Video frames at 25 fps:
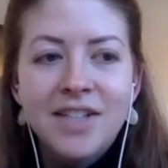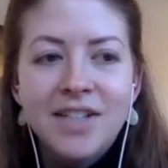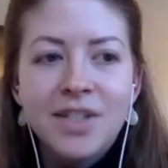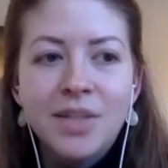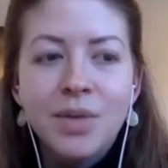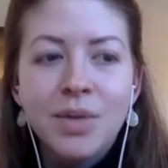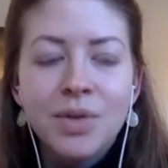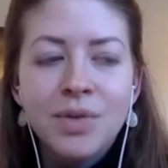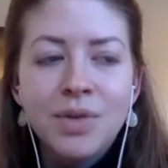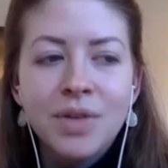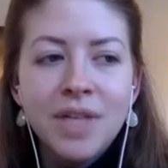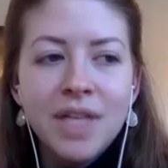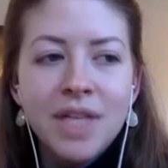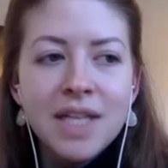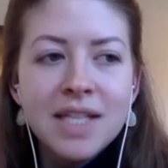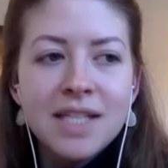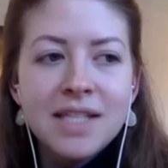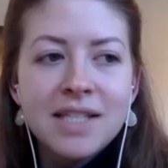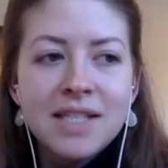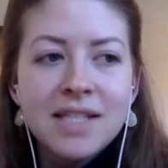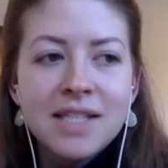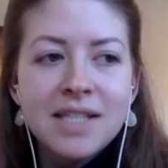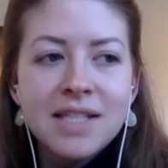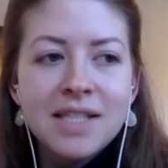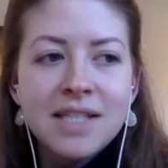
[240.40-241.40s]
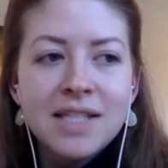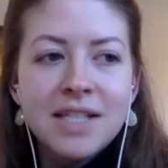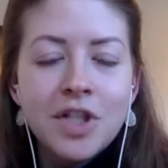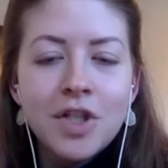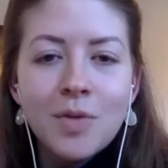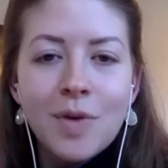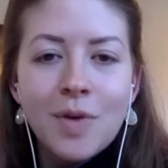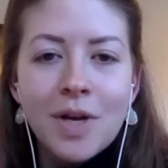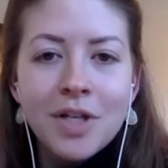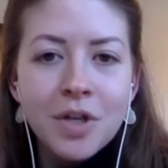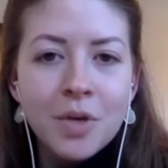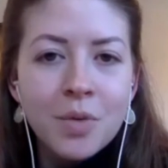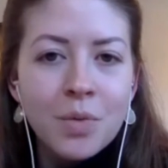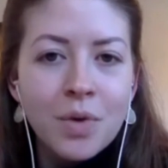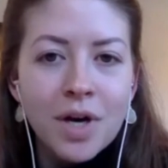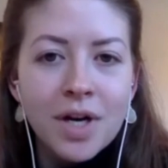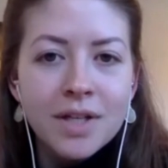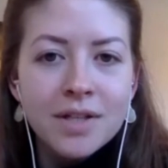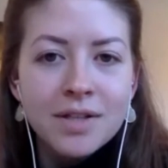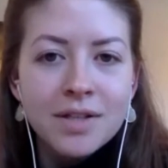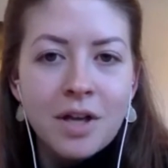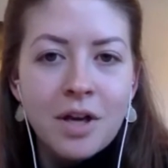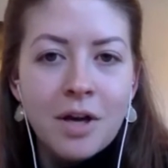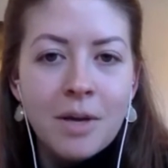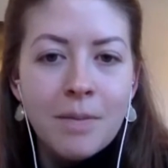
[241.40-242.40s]
it was really the situation where I
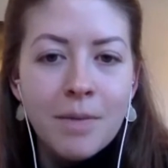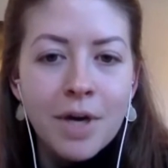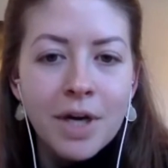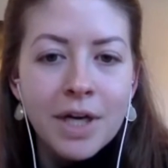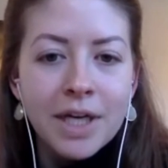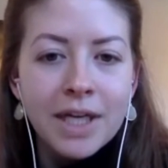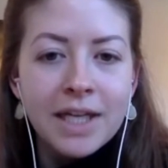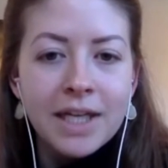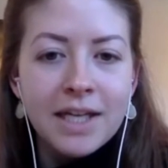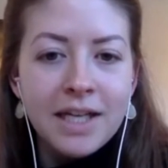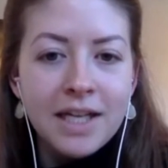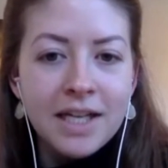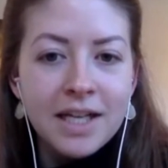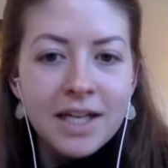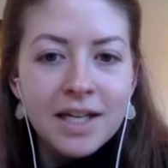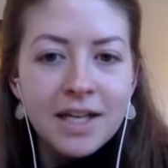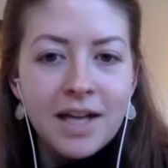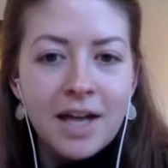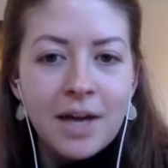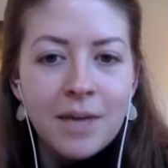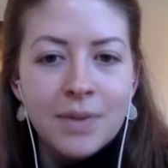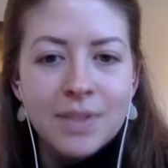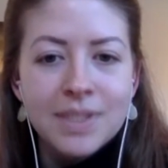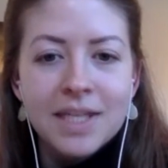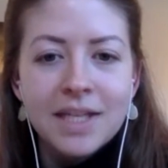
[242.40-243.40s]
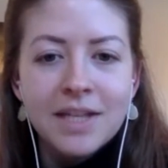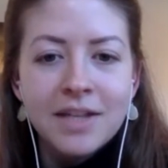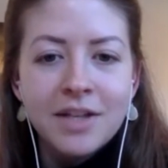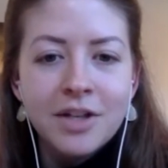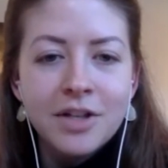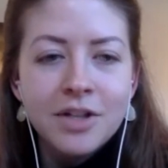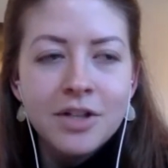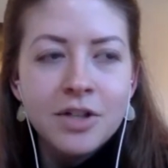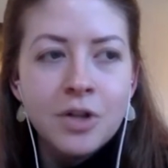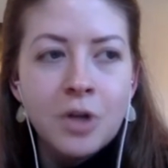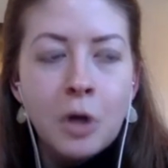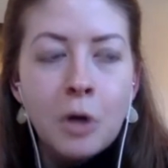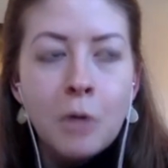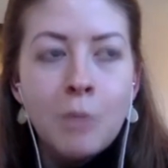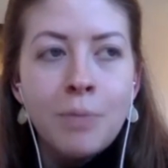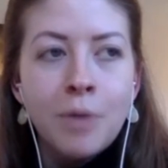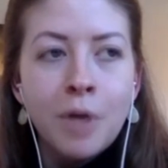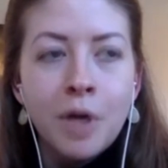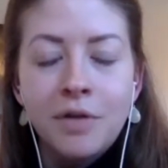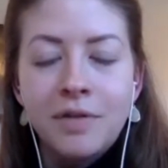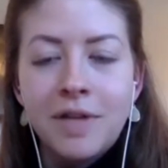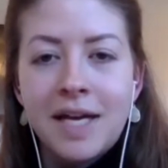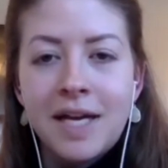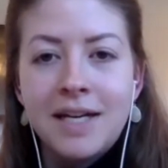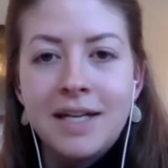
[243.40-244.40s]
saw a market need. I was like, there's no
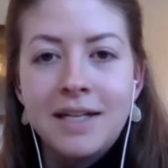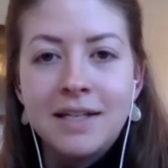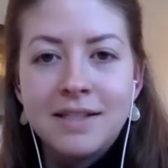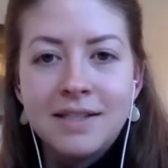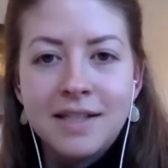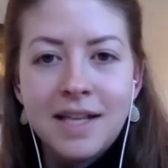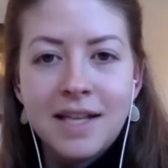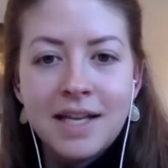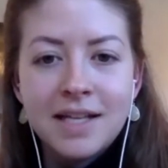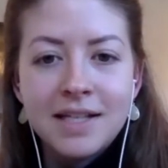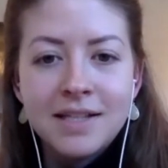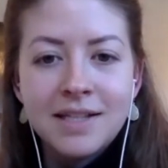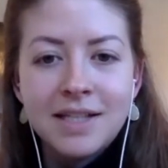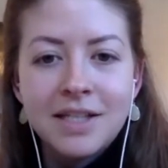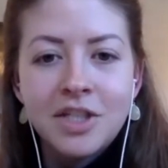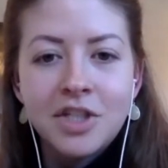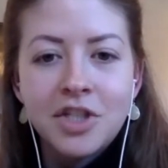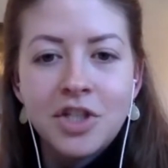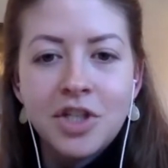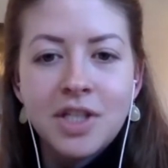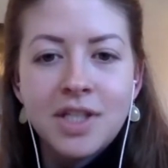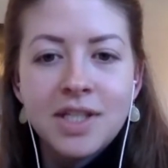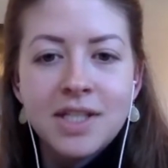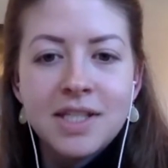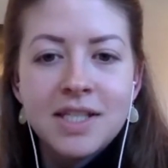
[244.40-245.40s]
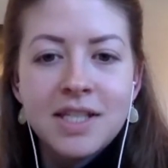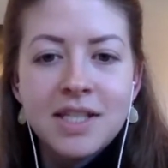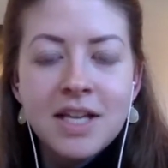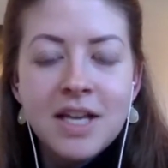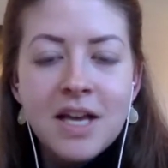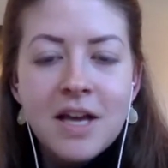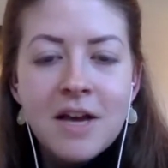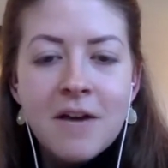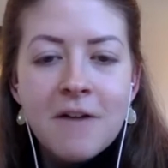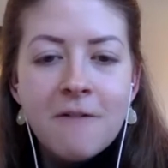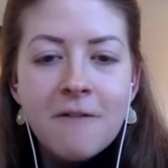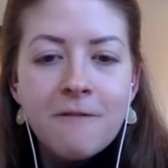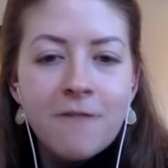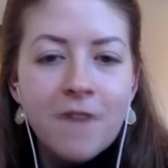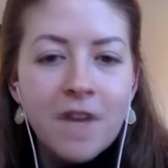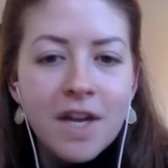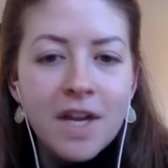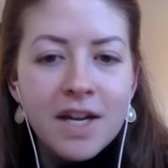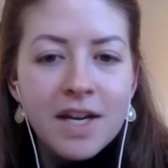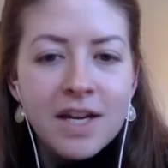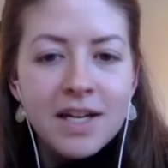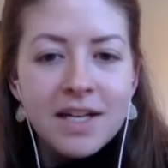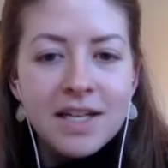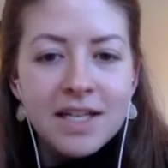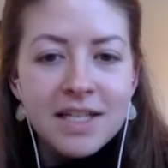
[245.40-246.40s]
book that exists that's just
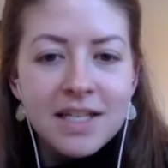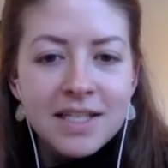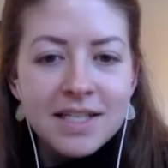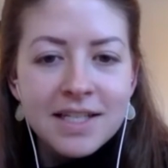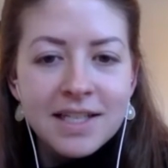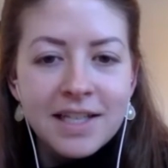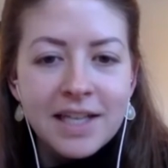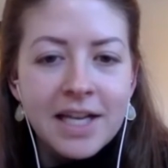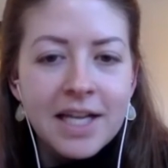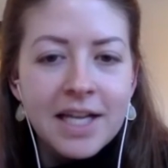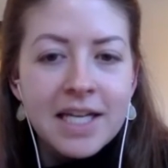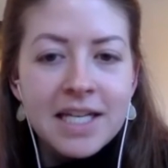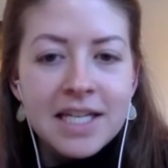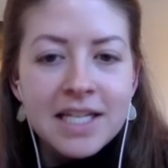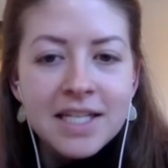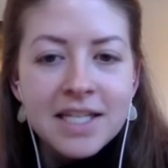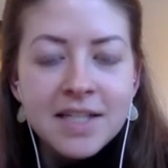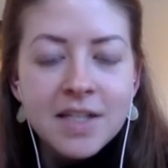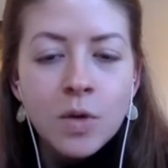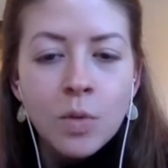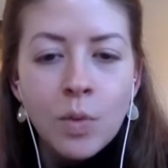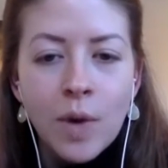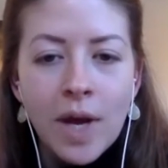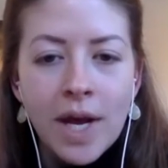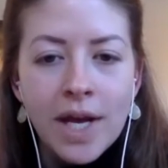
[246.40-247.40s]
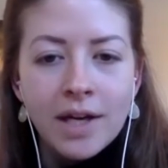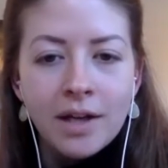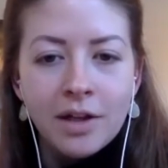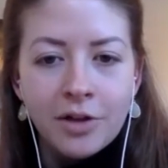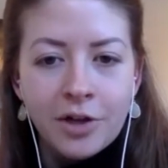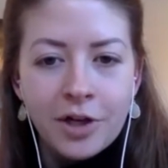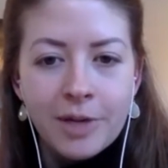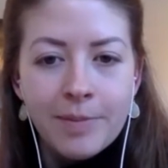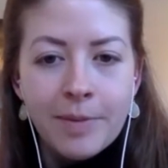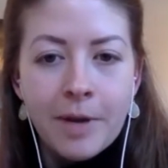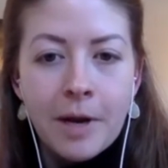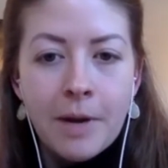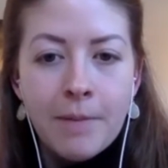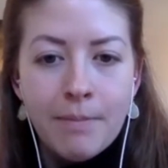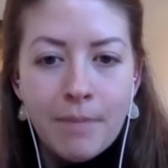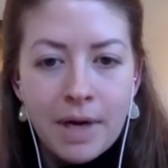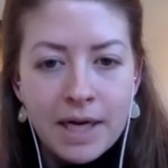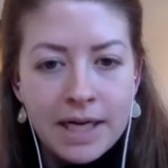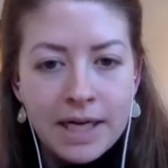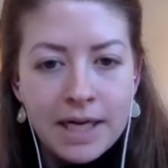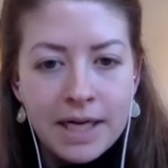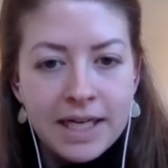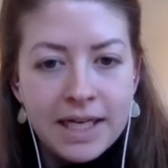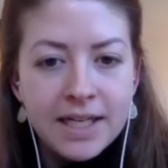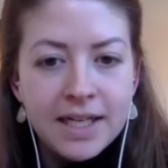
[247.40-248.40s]
fun and easy, like an easy way to learn about
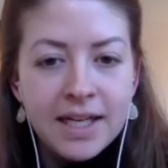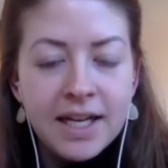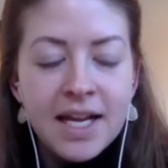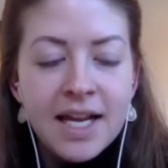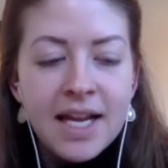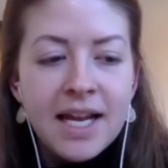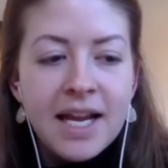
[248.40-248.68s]
money.